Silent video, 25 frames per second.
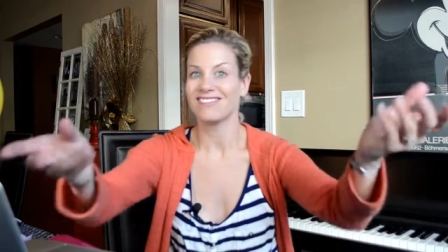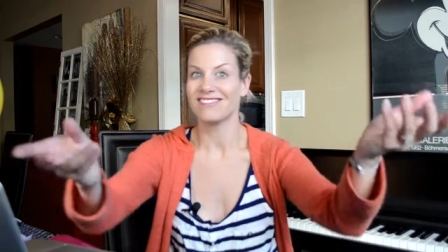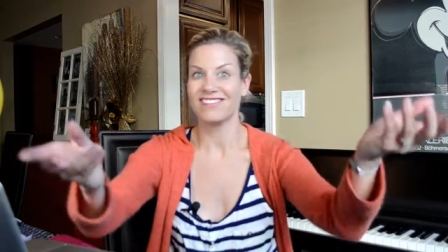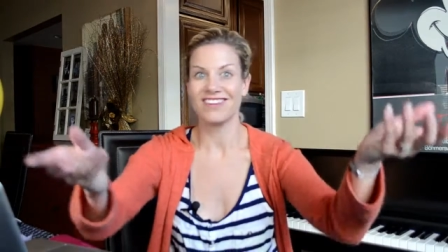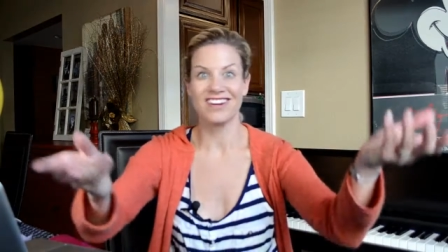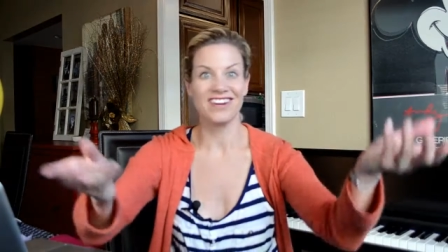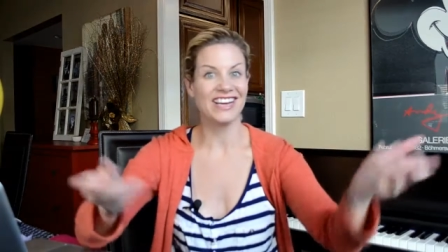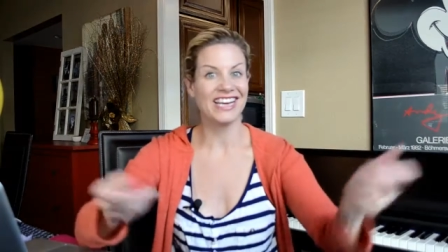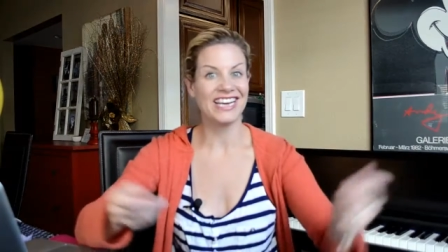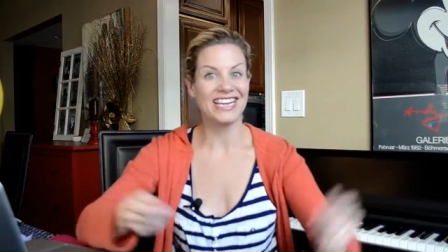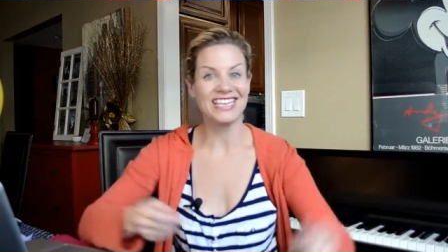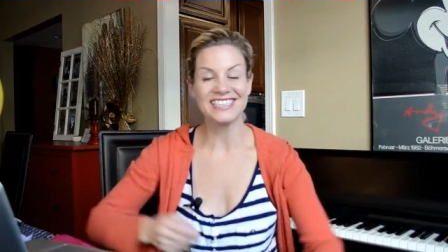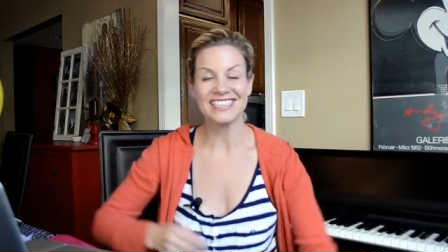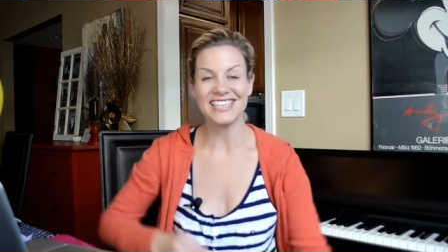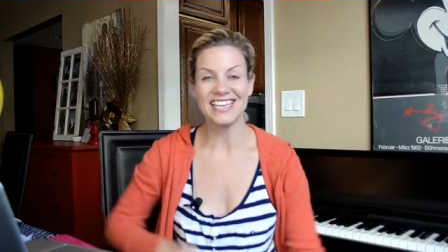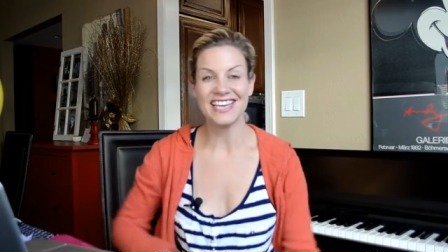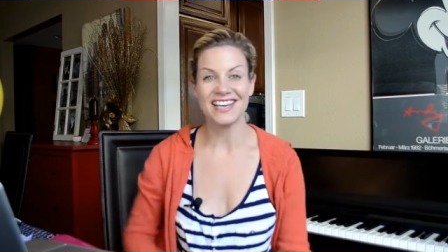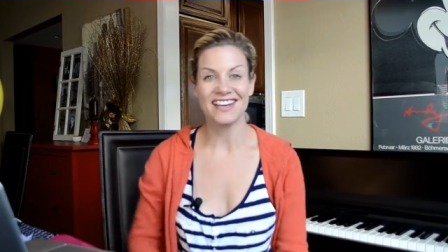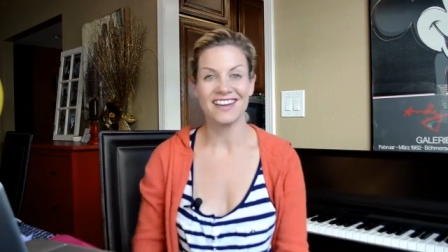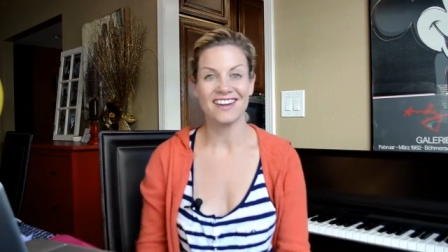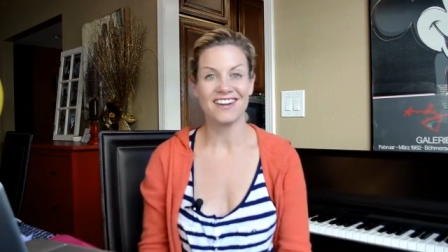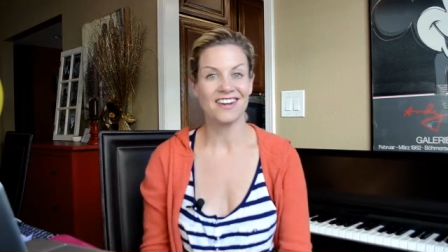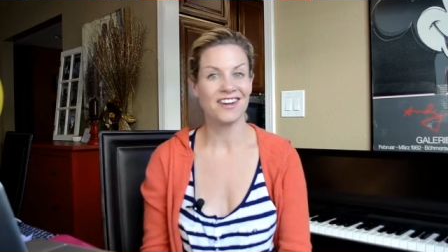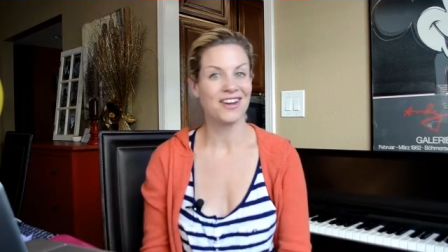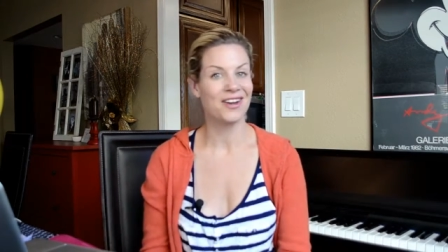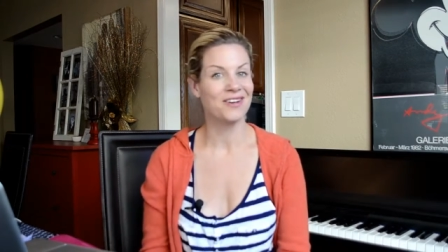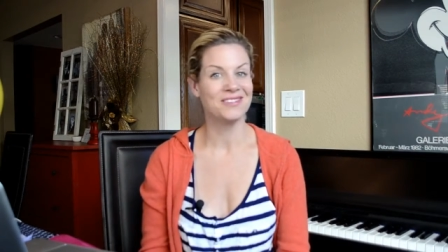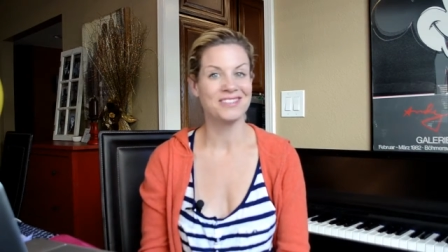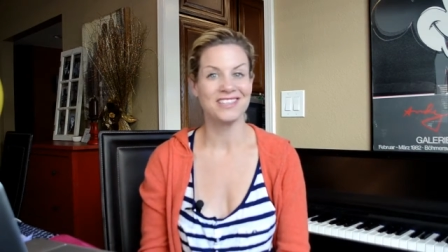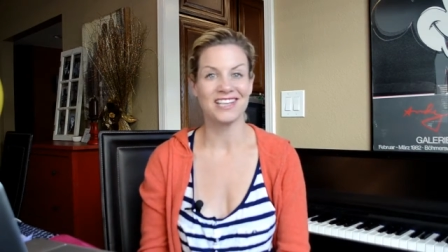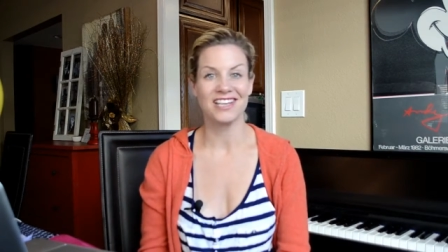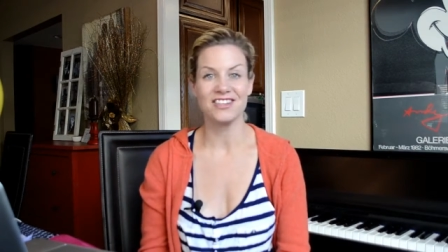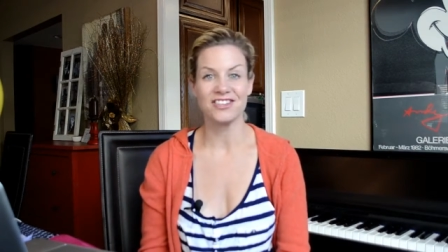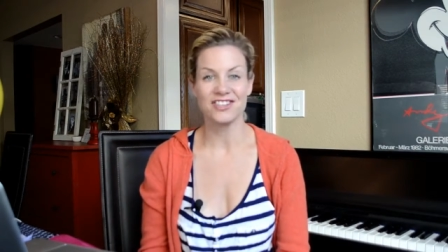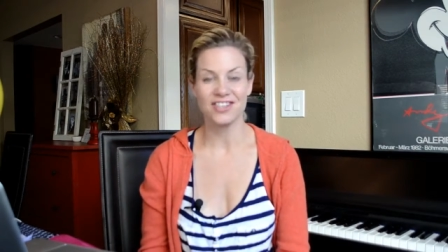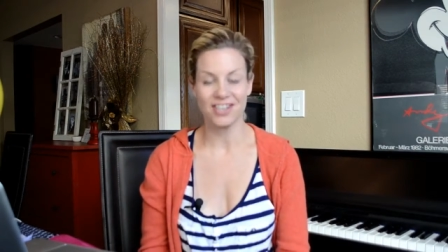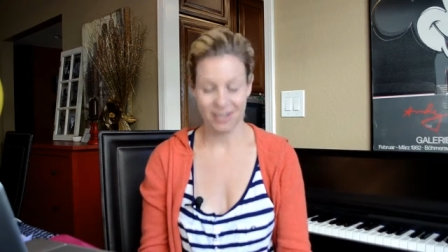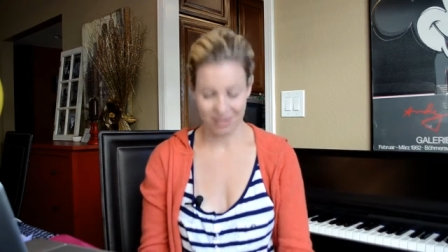Very easy, no
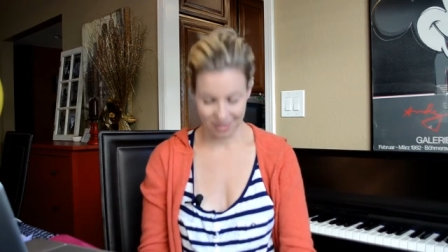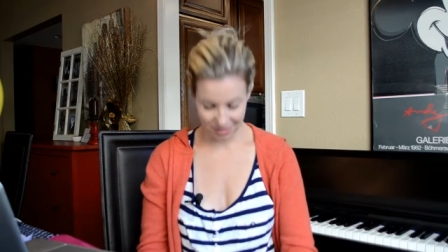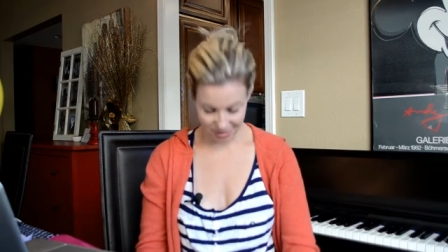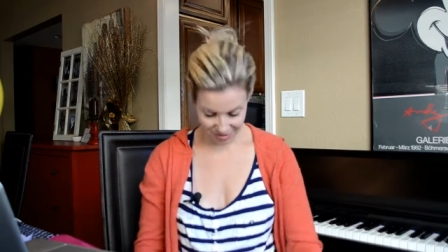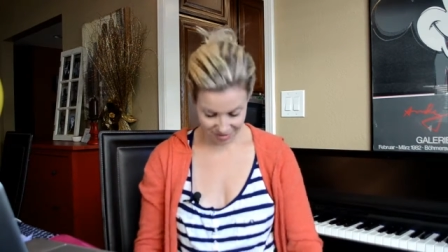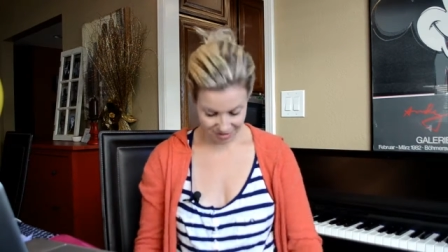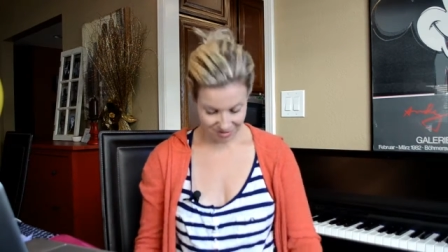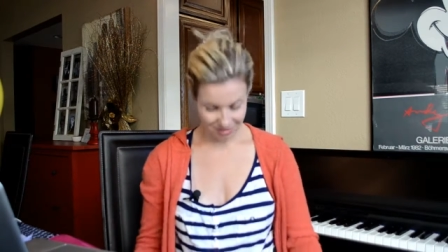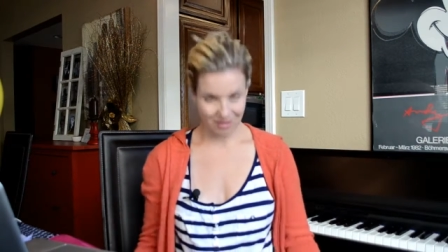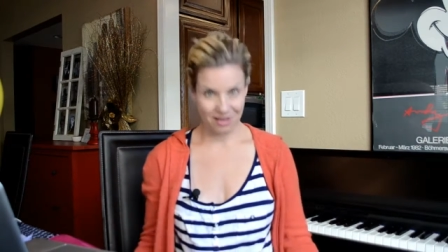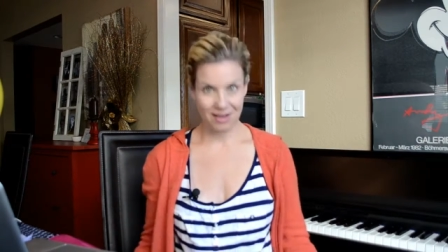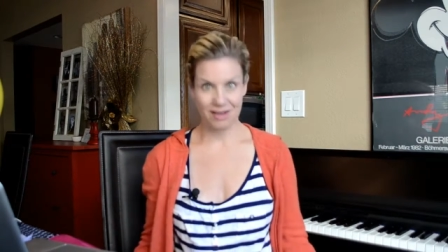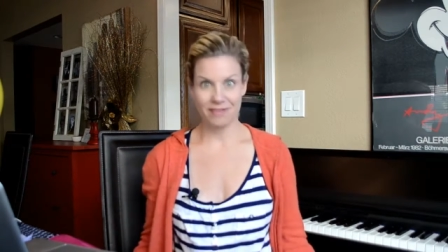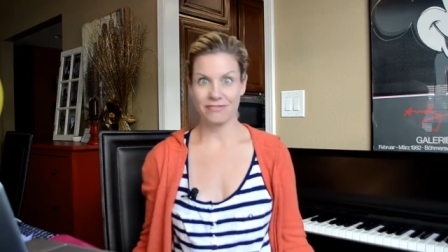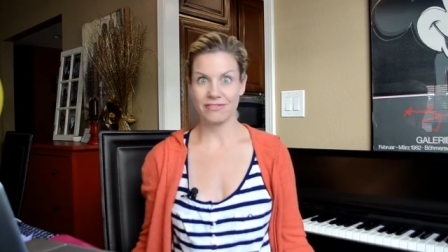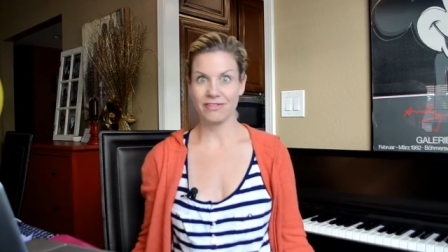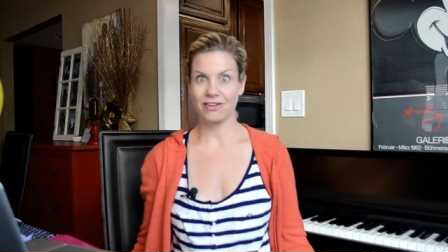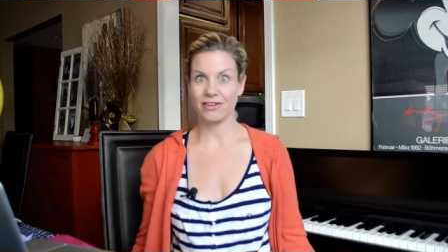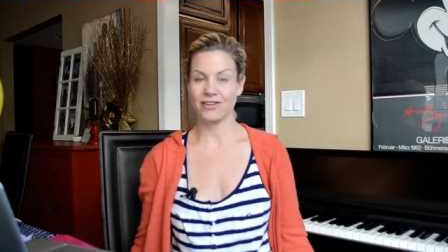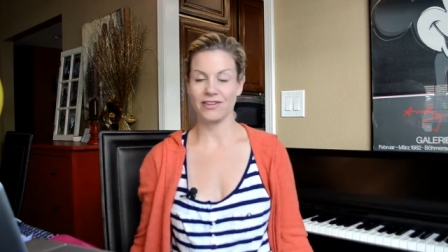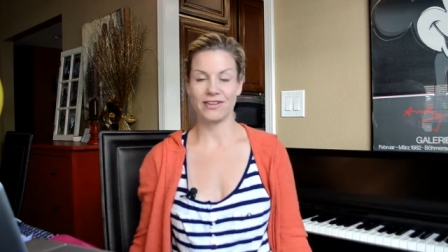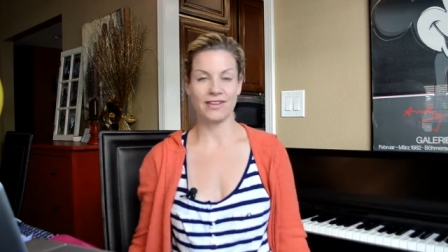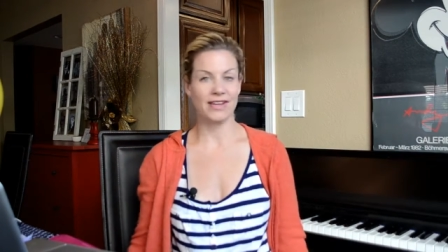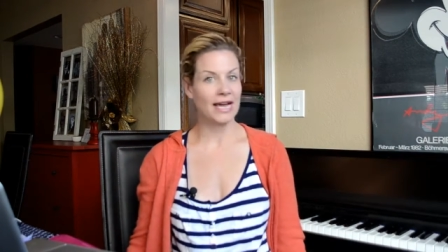tension. I feel